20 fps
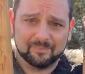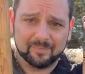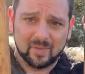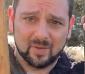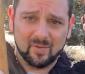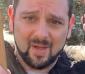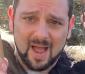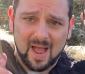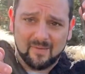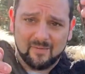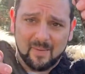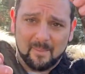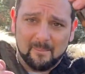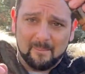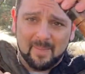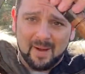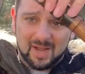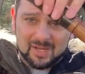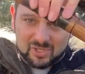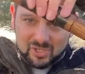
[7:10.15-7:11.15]
you have a
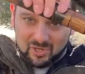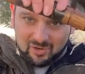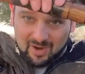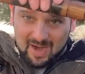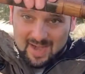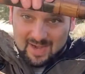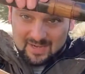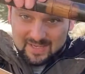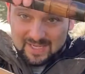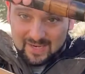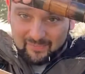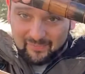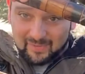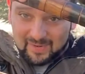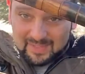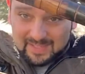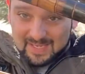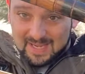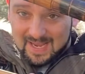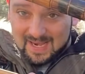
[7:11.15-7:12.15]
much greater
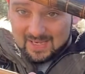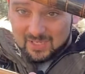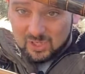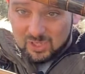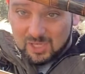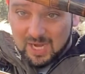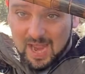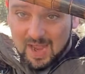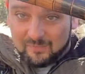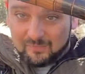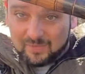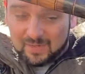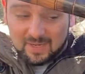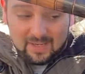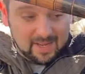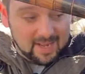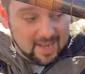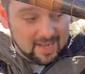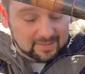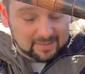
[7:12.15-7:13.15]
difference in shaft
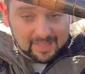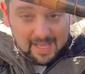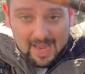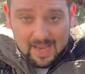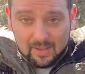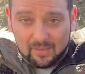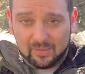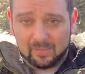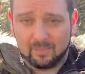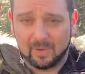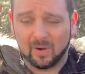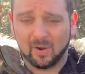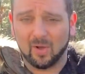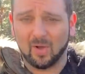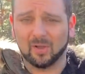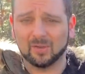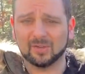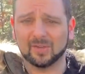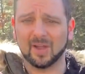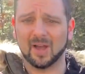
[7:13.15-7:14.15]
length, but
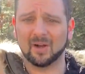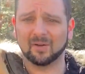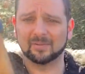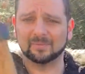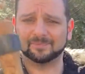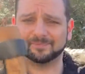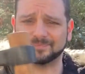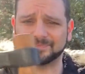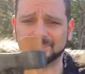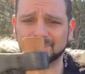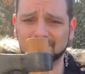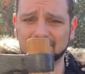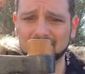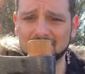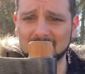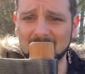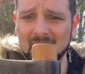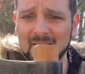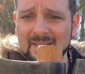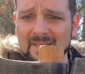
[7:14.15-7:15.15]
also
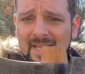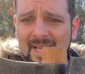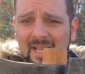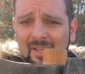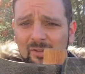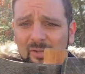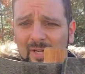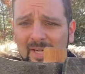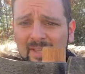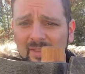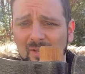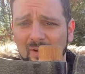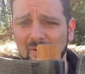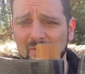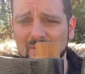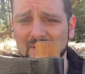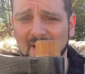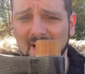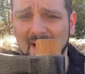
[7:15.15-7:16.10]
take a look at those